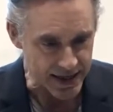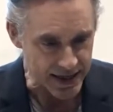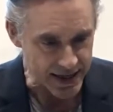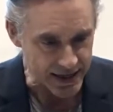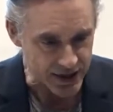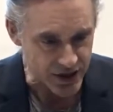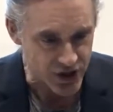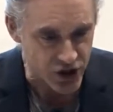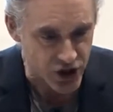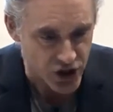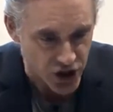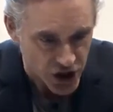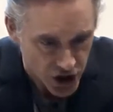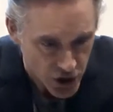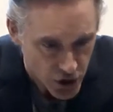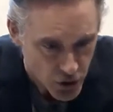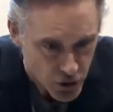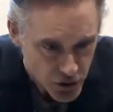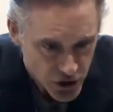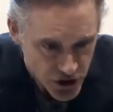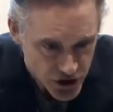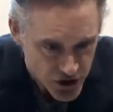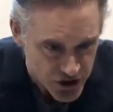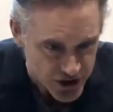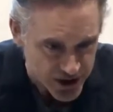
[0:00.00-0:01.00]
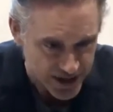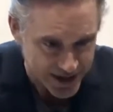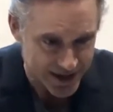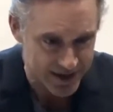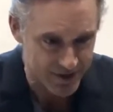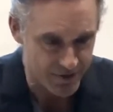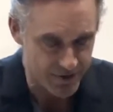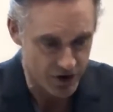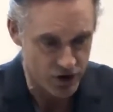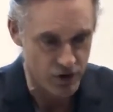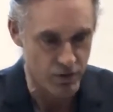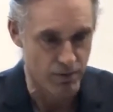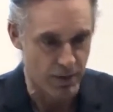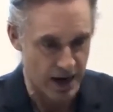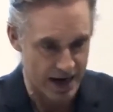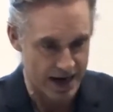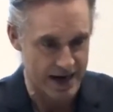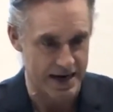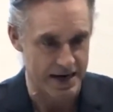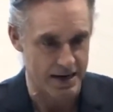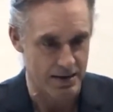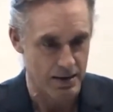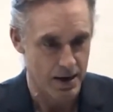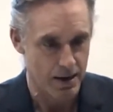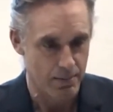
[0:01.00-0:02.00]
an excuse to give you
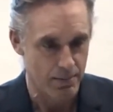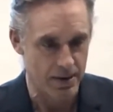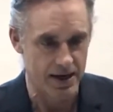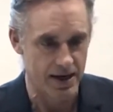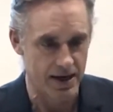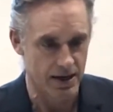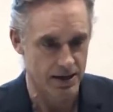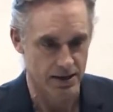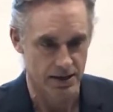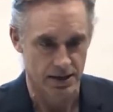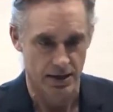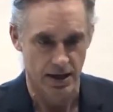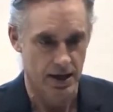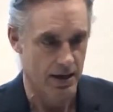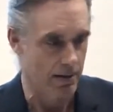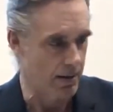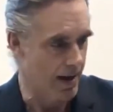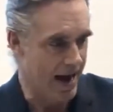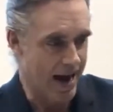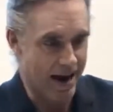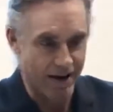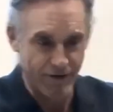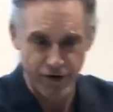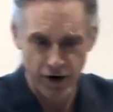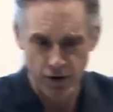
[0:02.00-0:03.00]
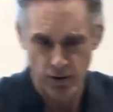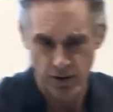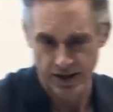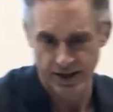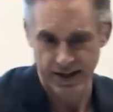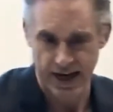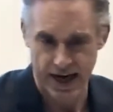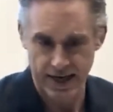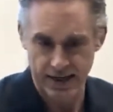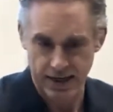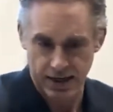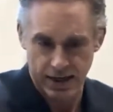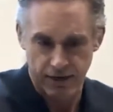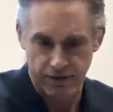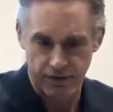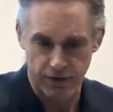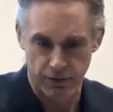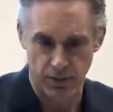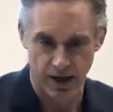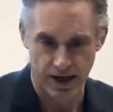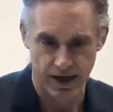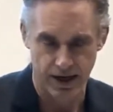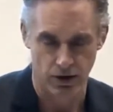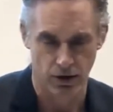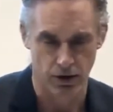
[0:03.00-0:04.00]
money because everyone's asking for
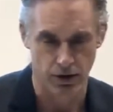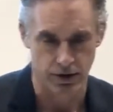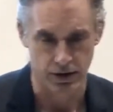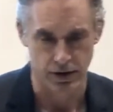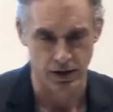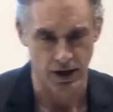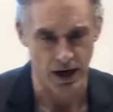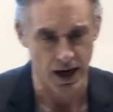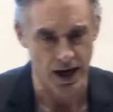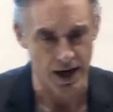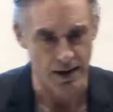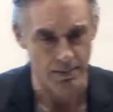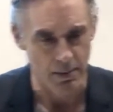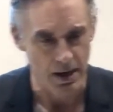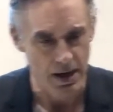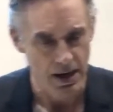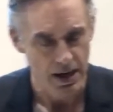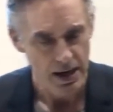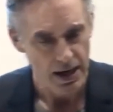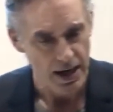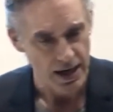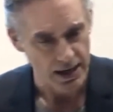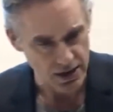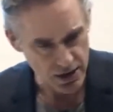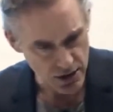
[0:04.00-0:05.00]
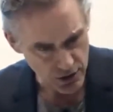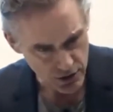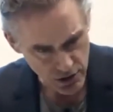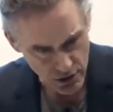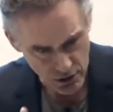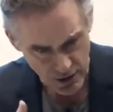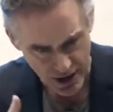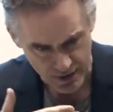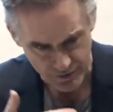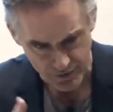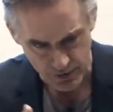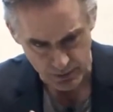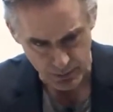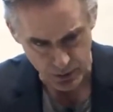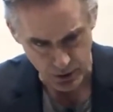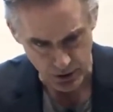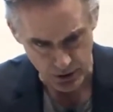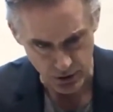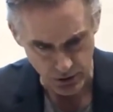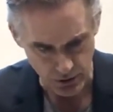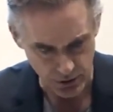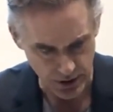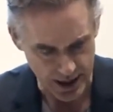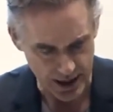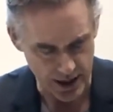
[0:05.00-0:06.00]
money all the time. And so you have to put
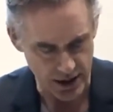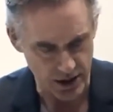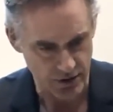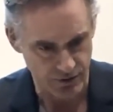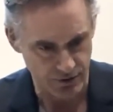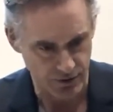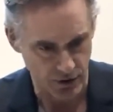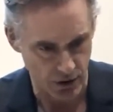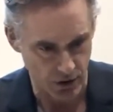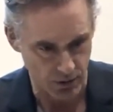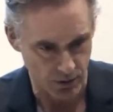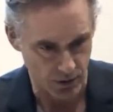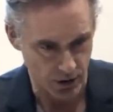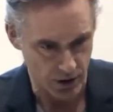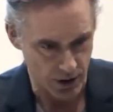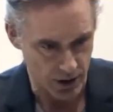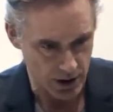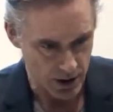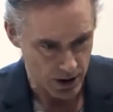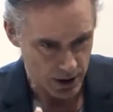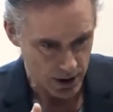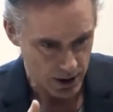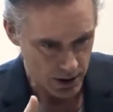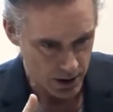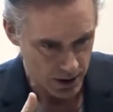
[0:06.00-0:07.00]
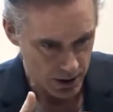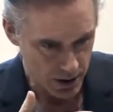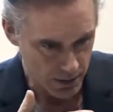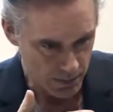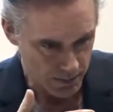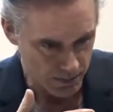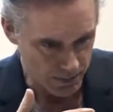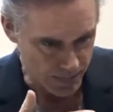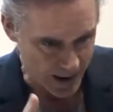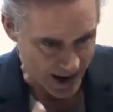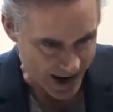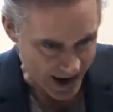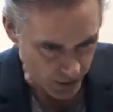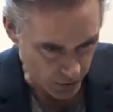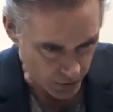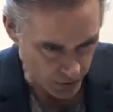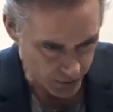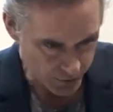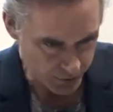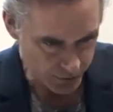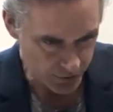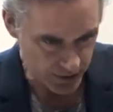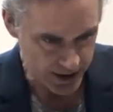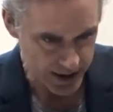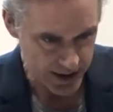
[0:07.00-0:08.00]
your case forward
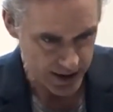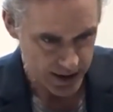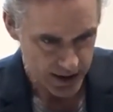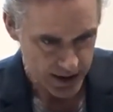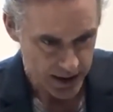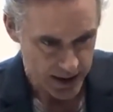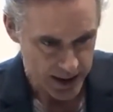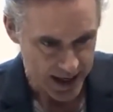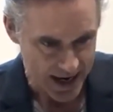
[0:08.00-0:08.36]
powerfully